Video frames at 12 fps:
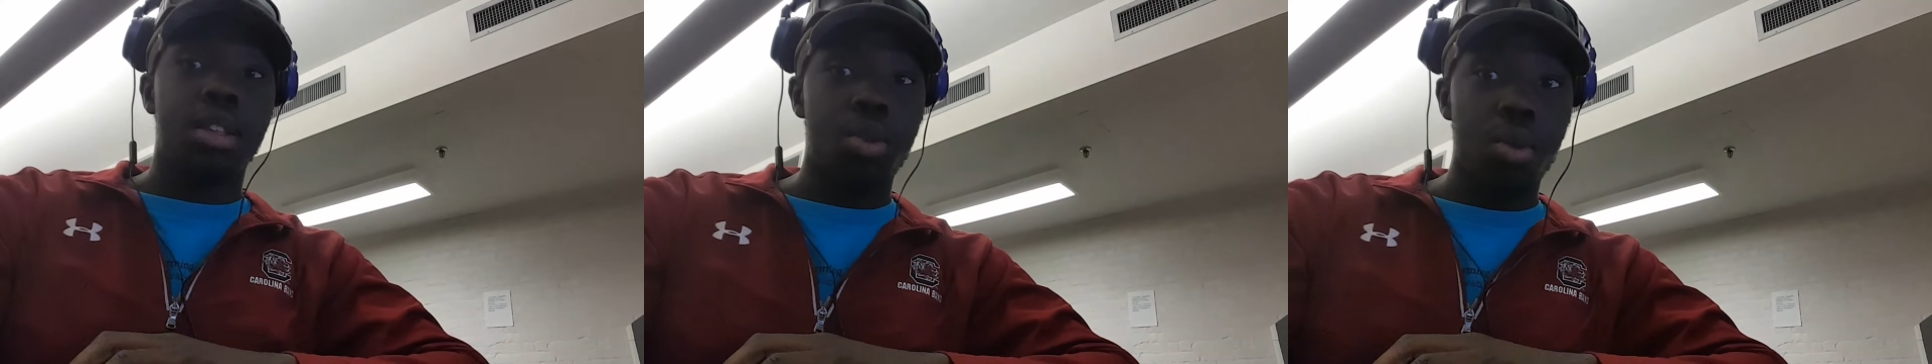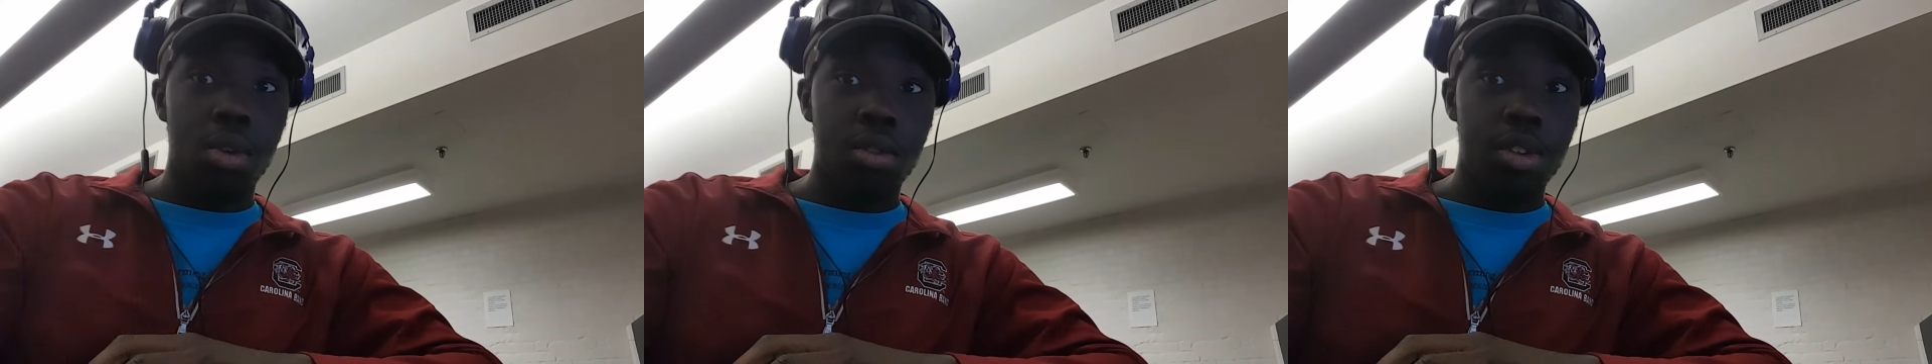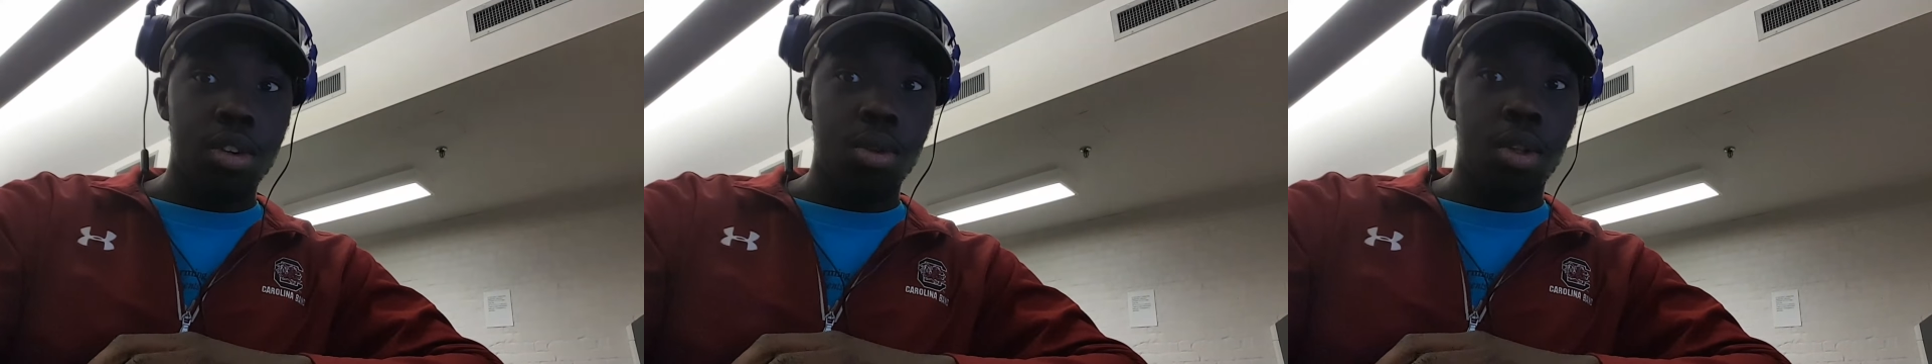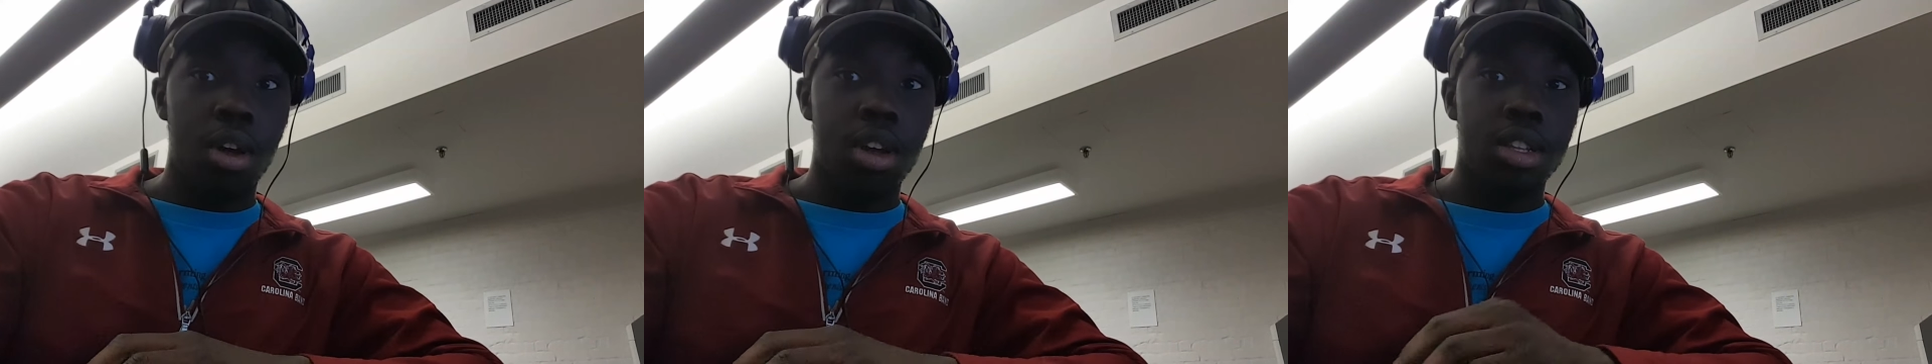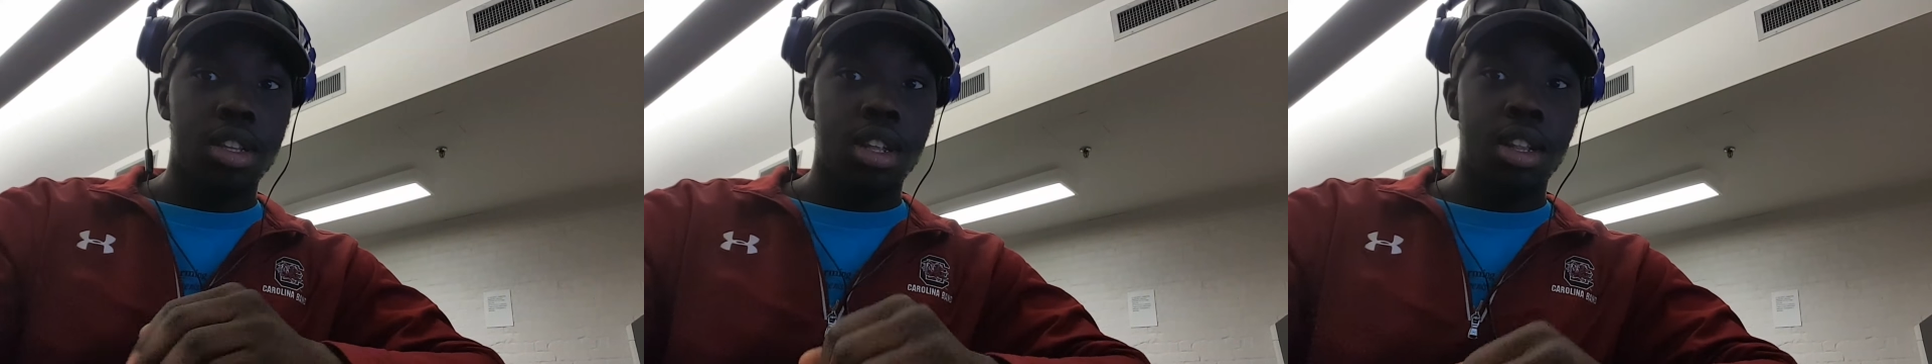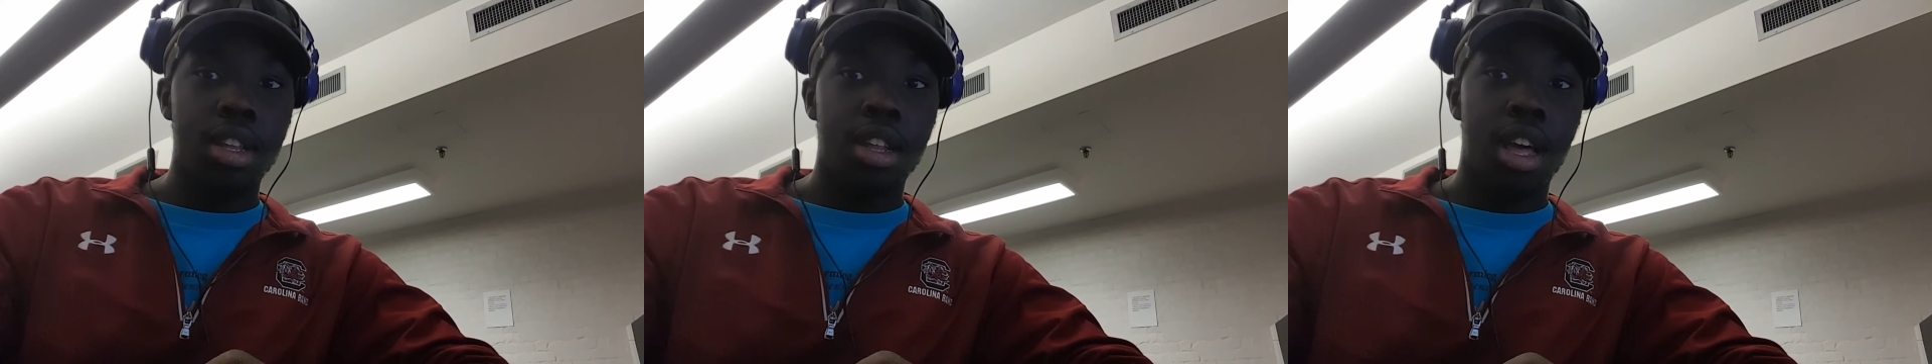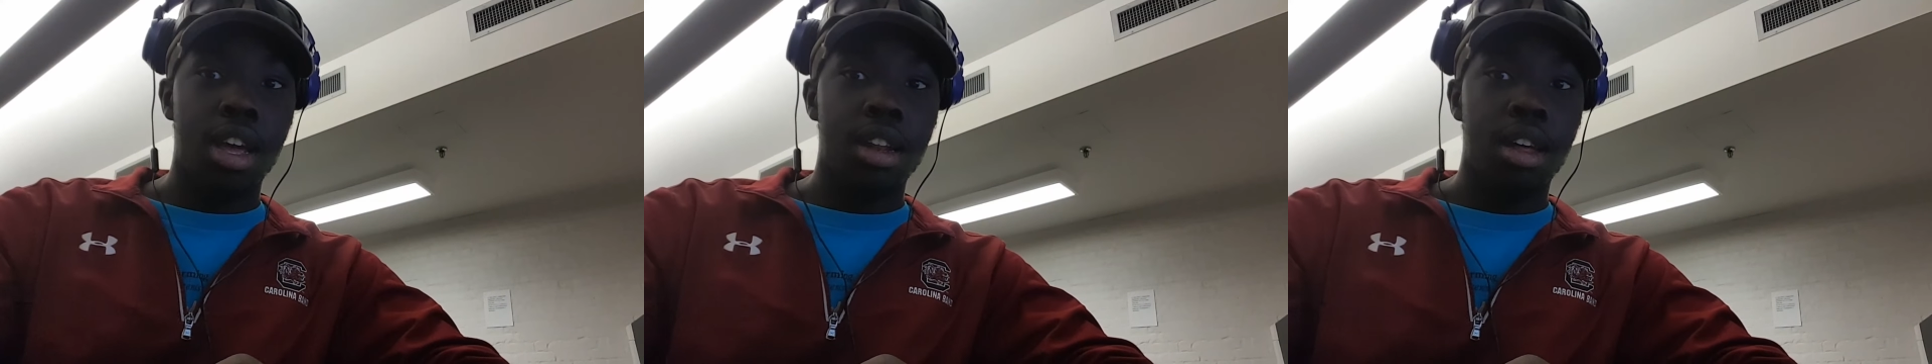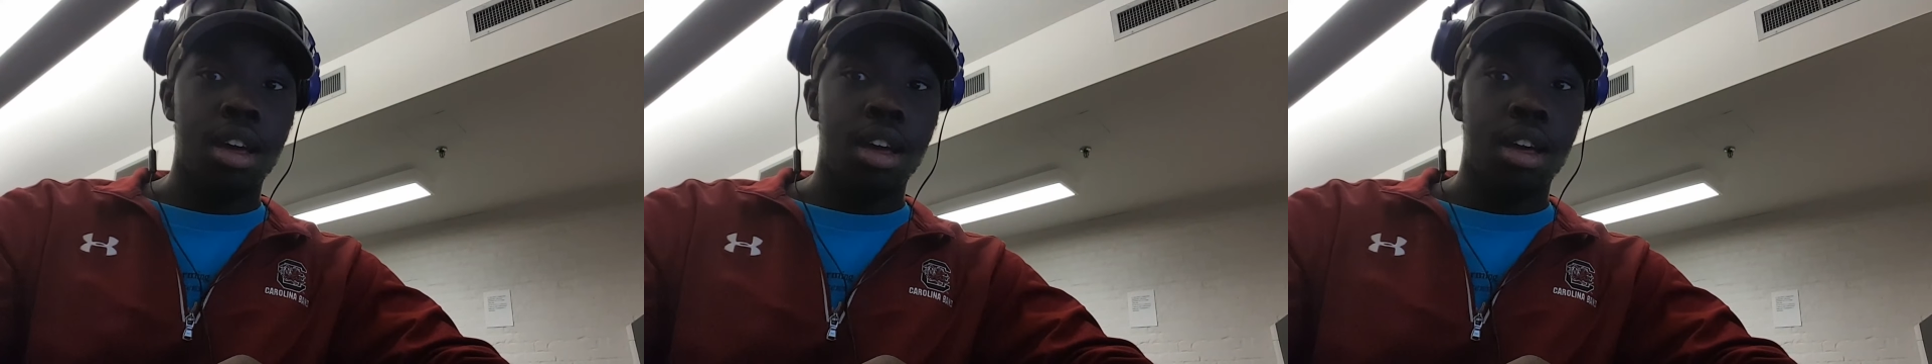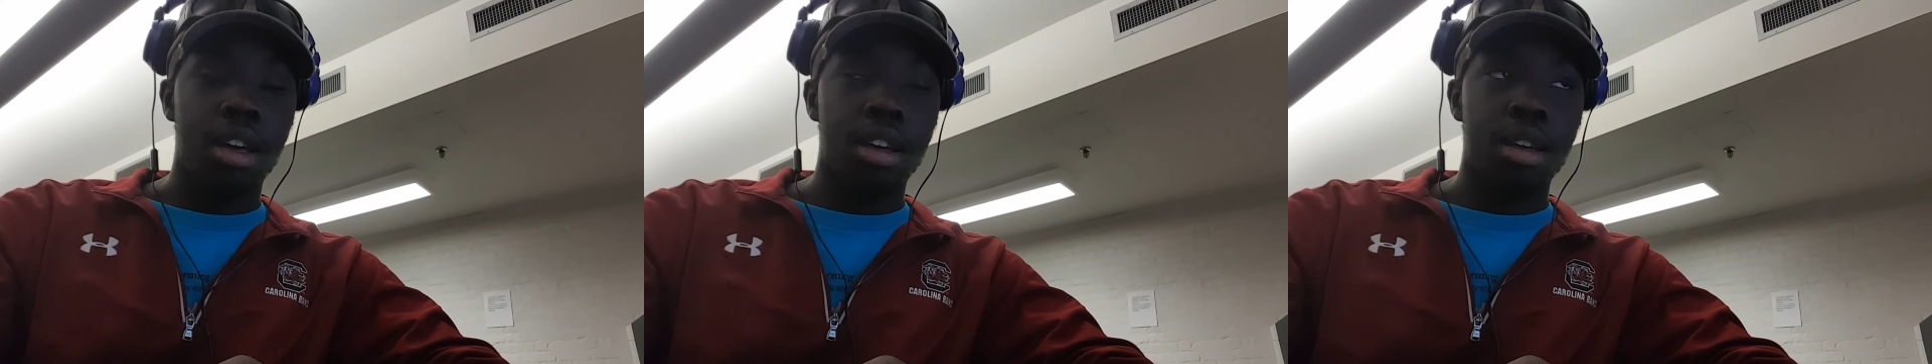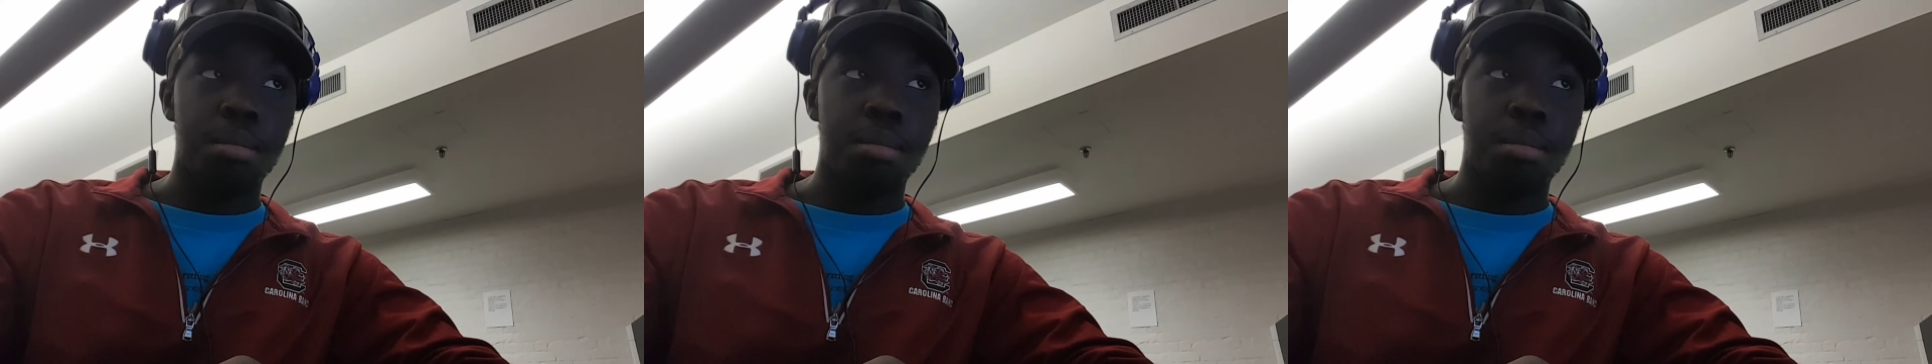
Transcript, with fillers: the School of Visual Arts and Design uh,